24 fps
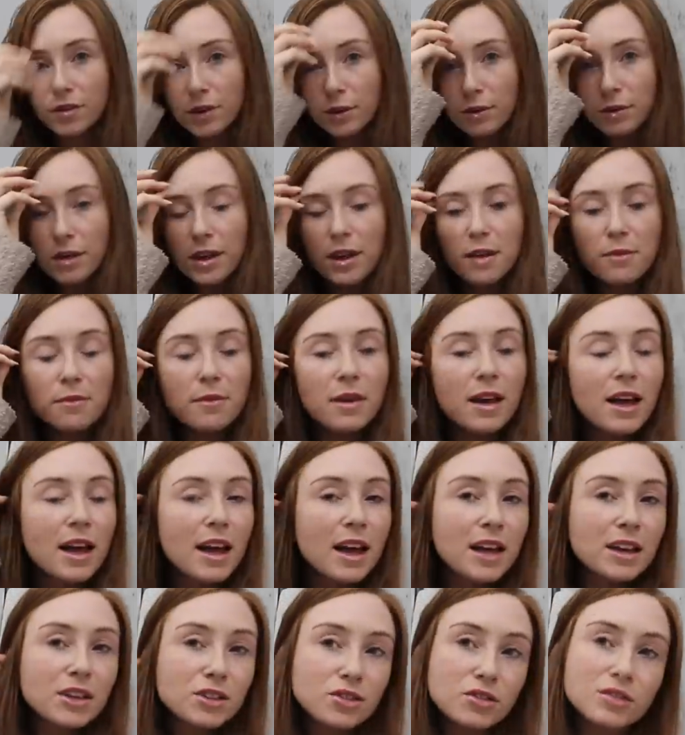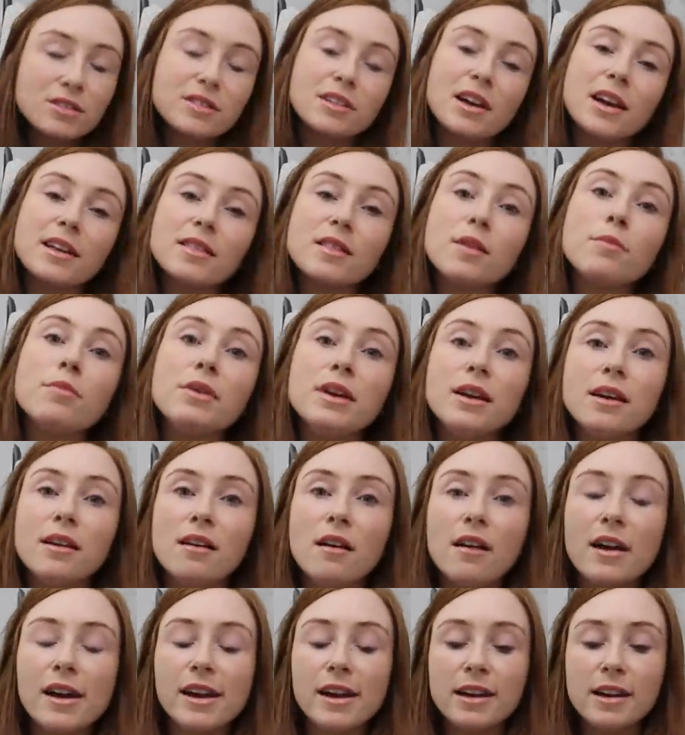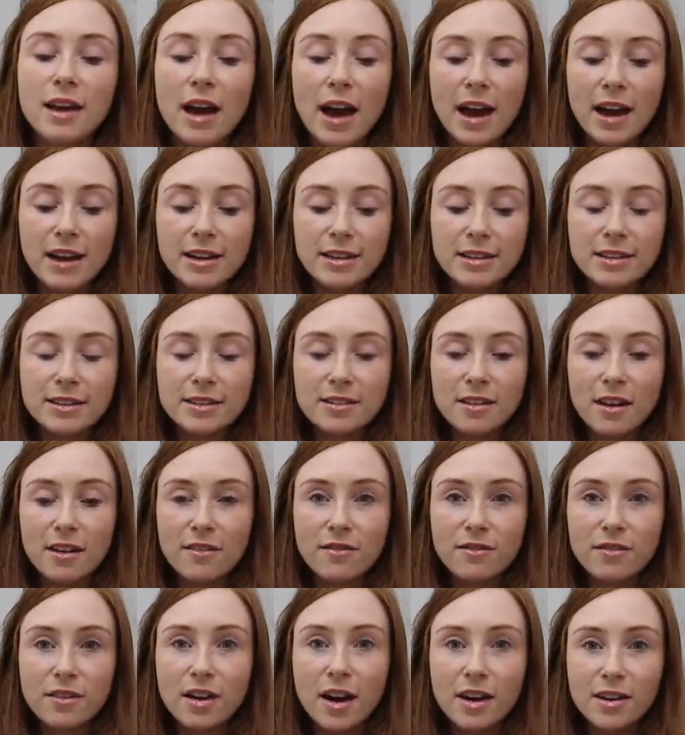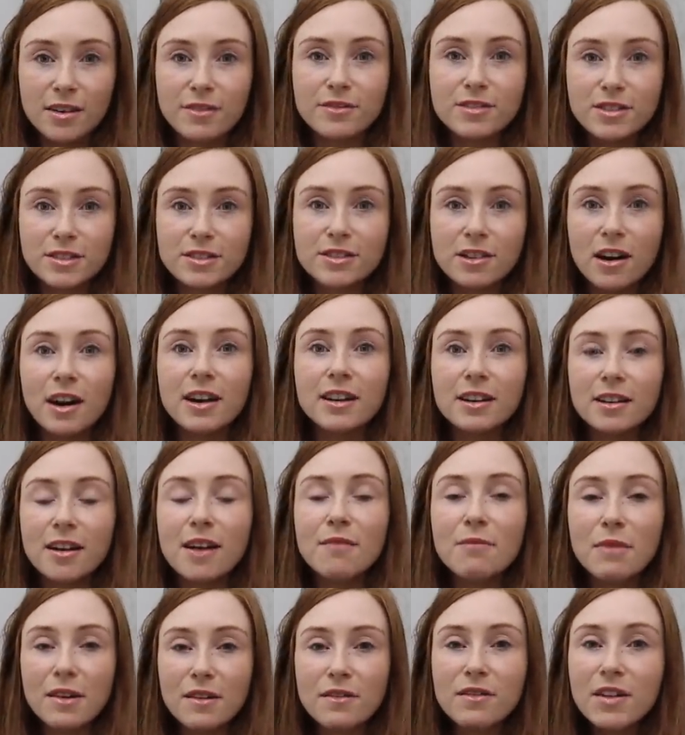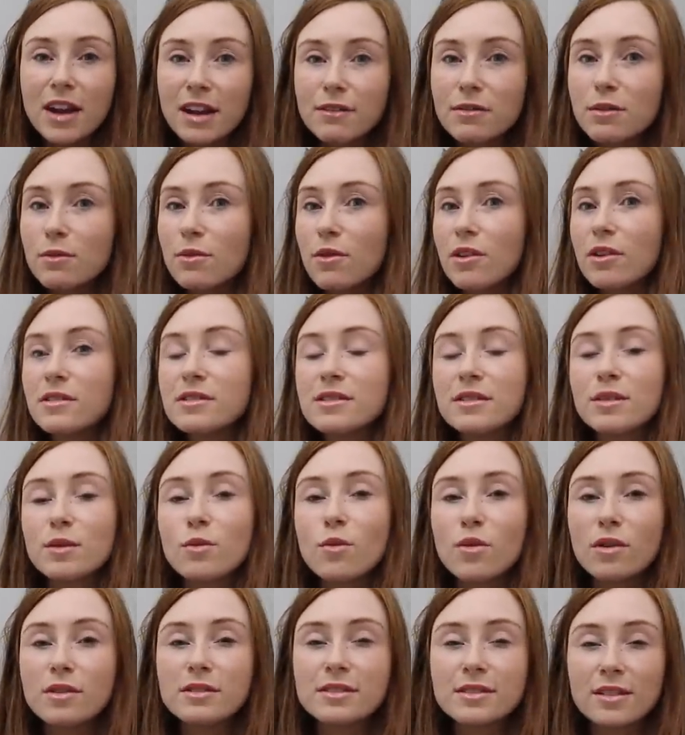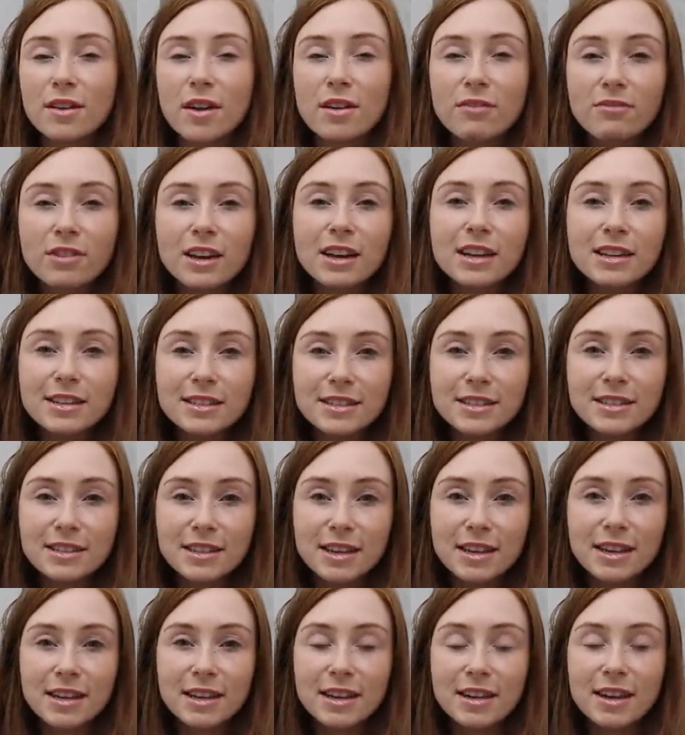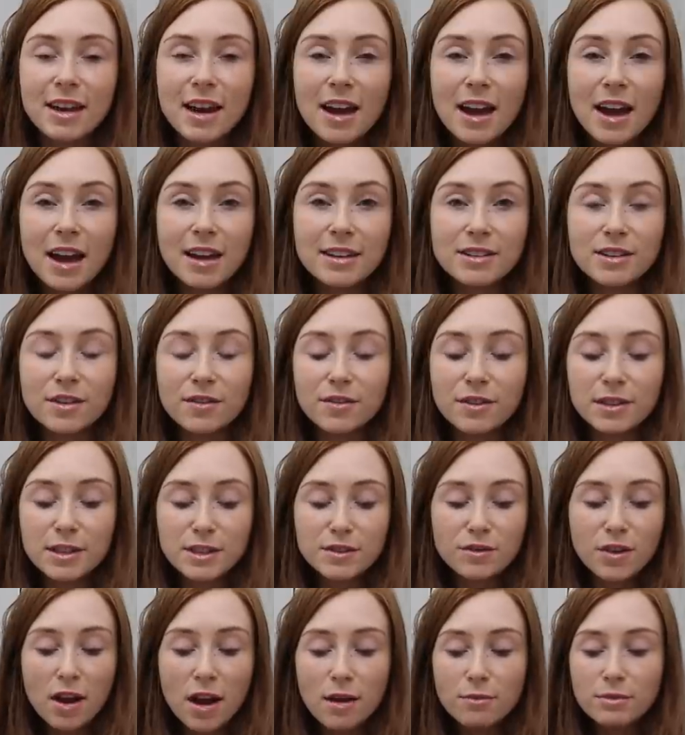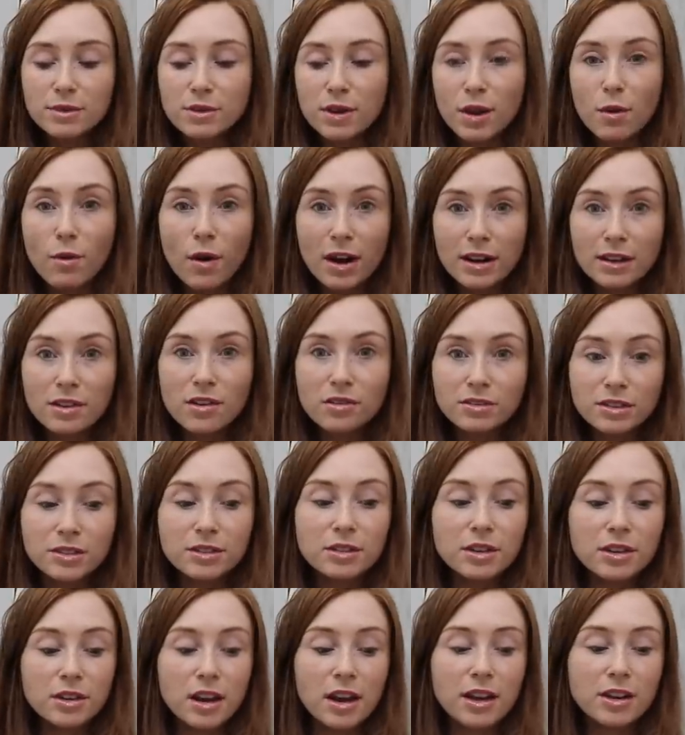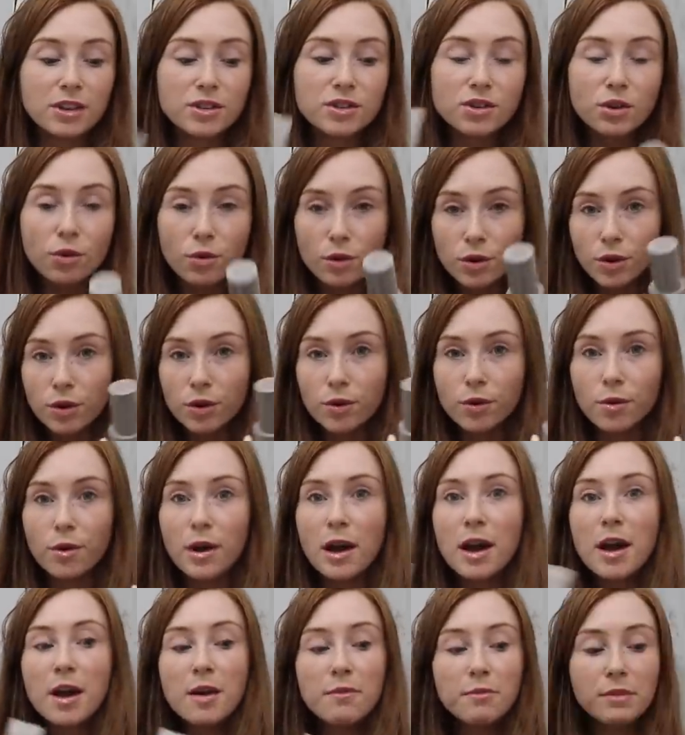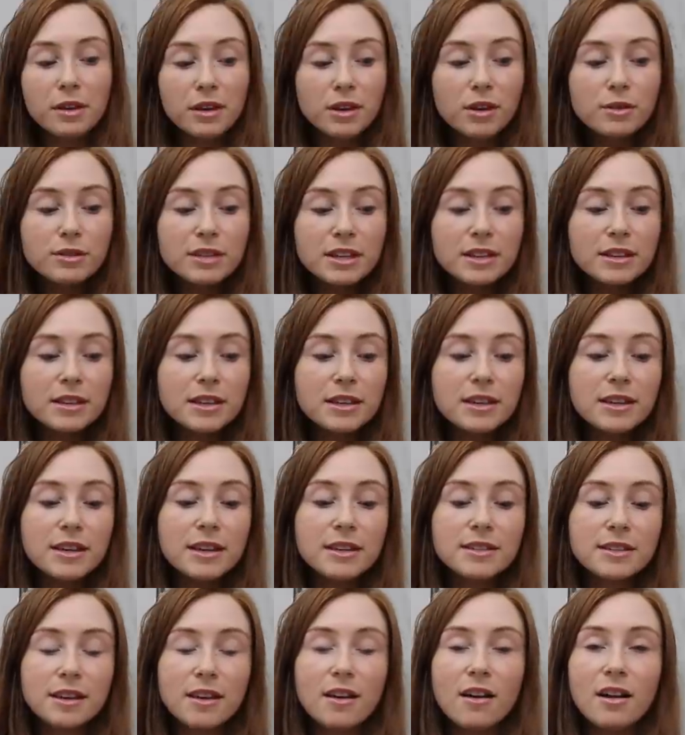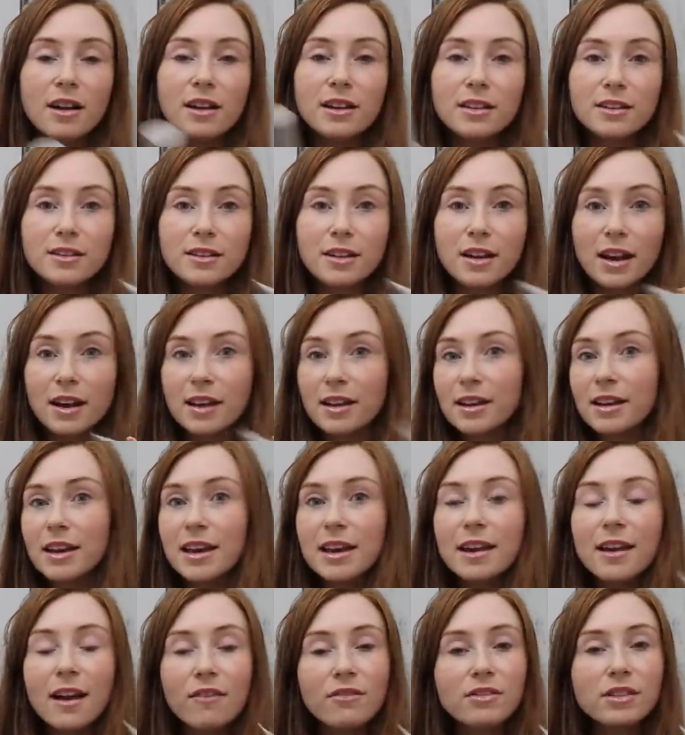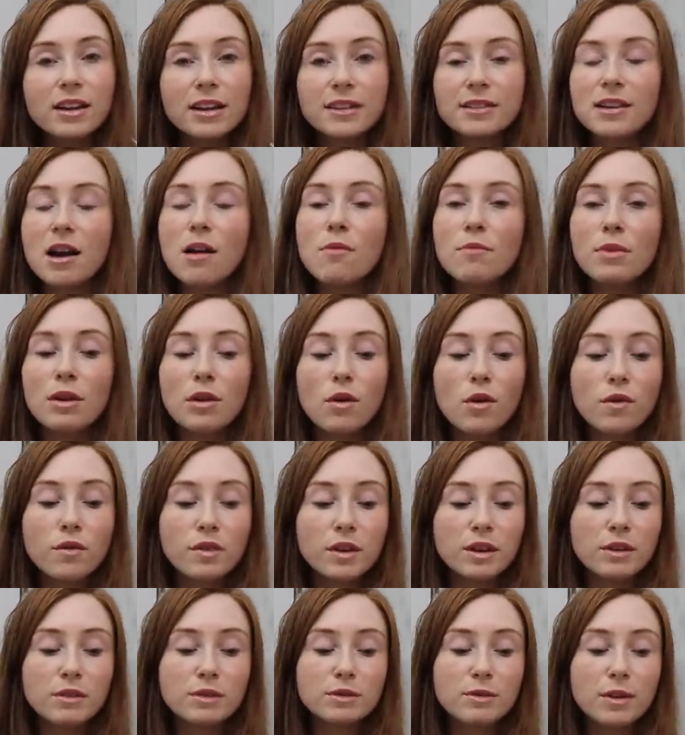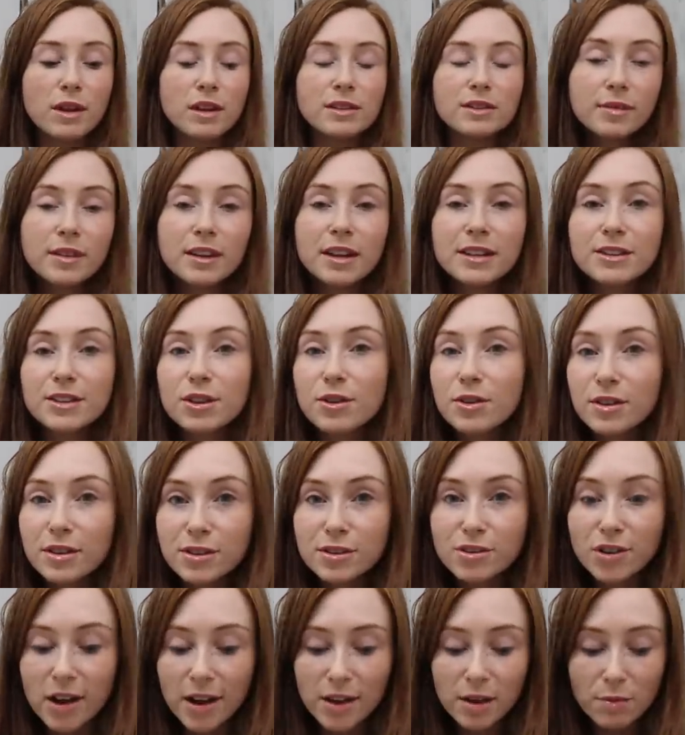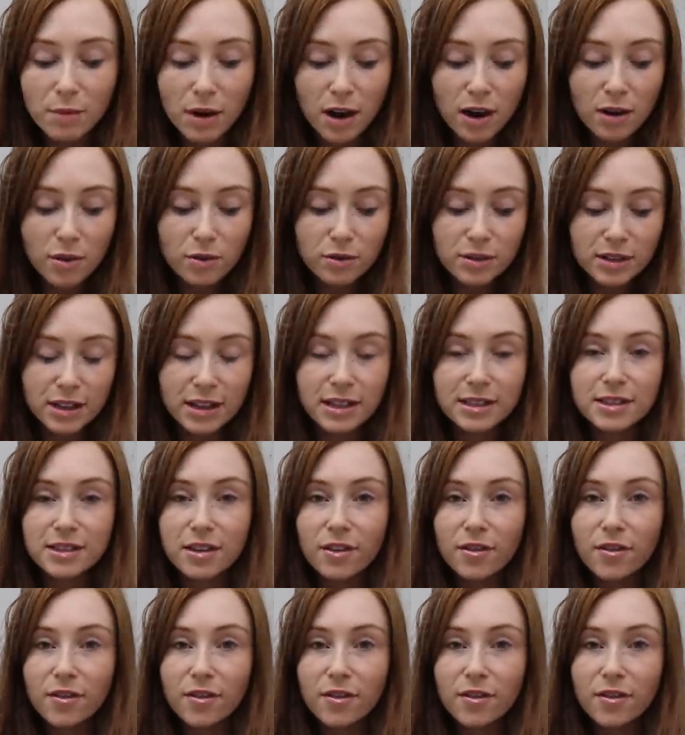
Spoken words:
few of them, just like the Bia line, and I've kind of decided on my favorite ones and the ones that I really see a difference from. So I wanted to like show you me using these, and I'll like link everything down below for you as well so you can try them out. It's